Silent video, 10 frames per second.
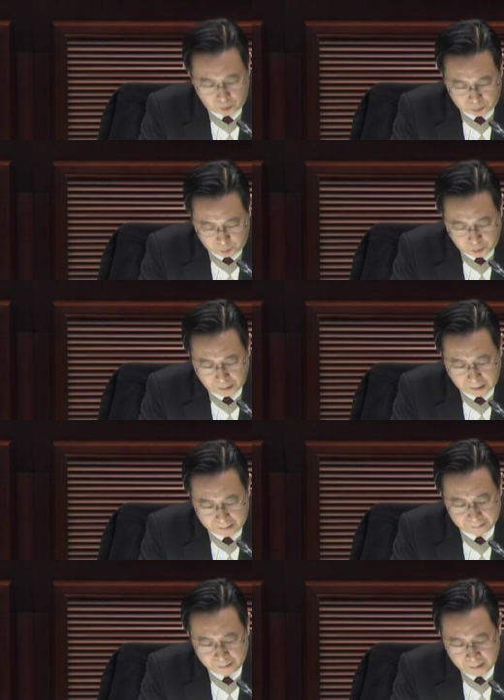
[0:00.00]
government
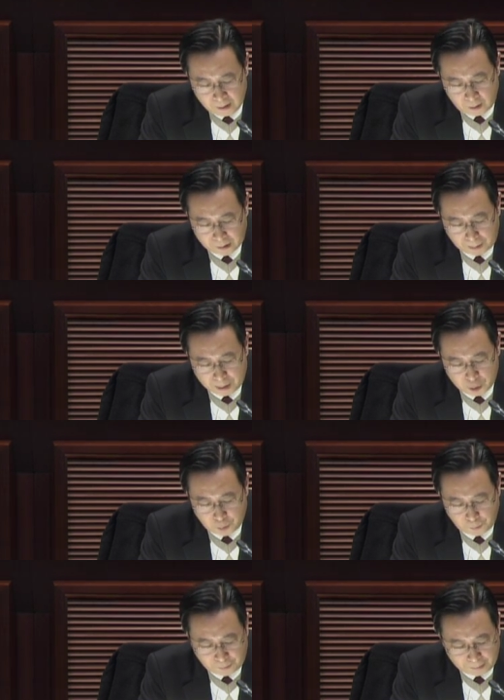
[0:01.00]
money should
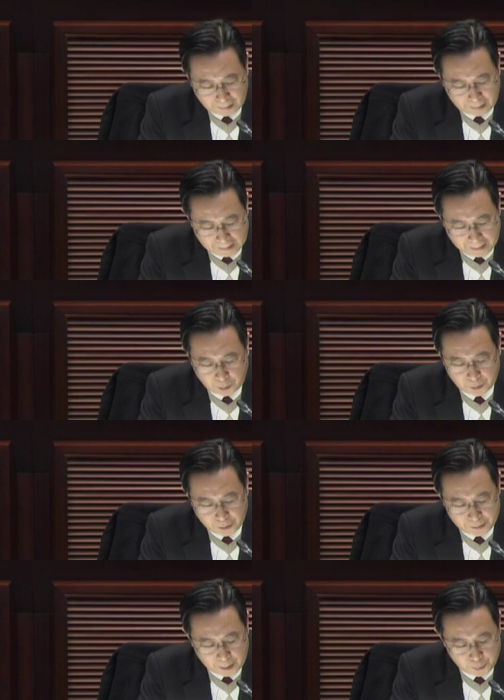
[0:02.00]
be used
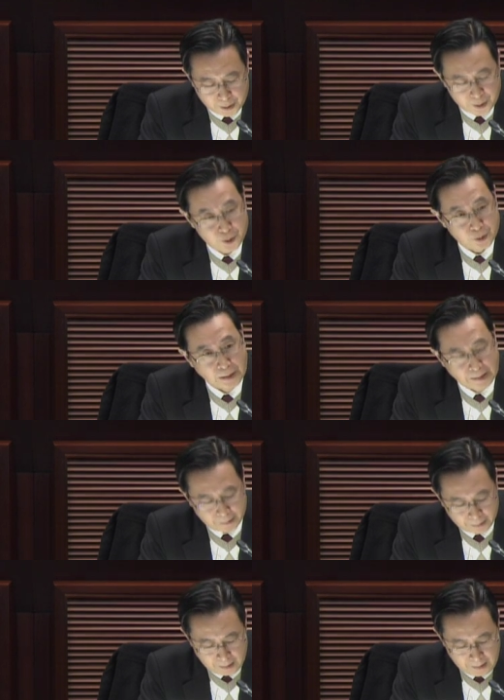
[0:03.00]
in this way
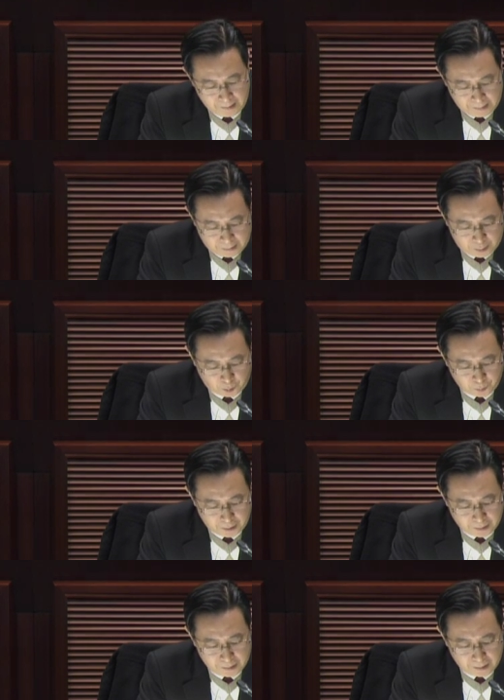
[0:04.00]
and whether we
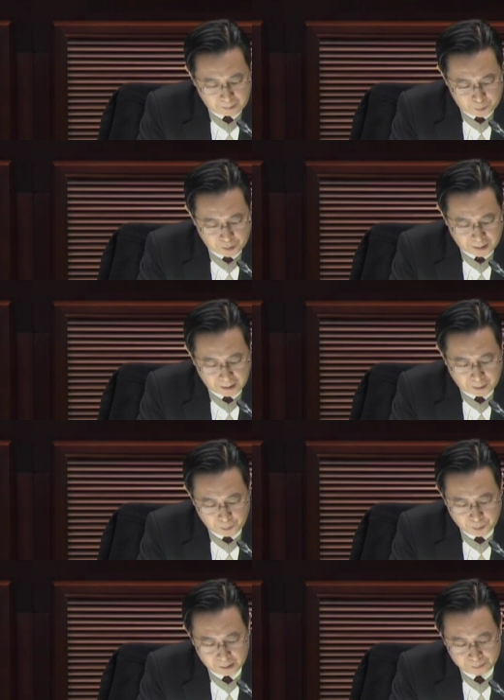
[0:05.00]
have uh,
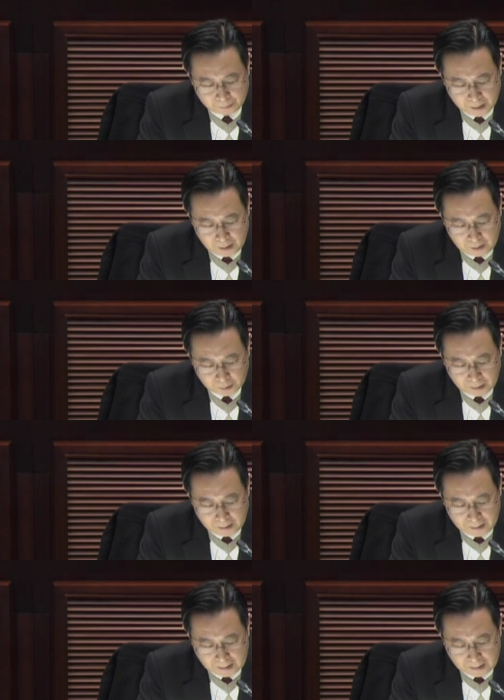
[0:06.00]
strong reasons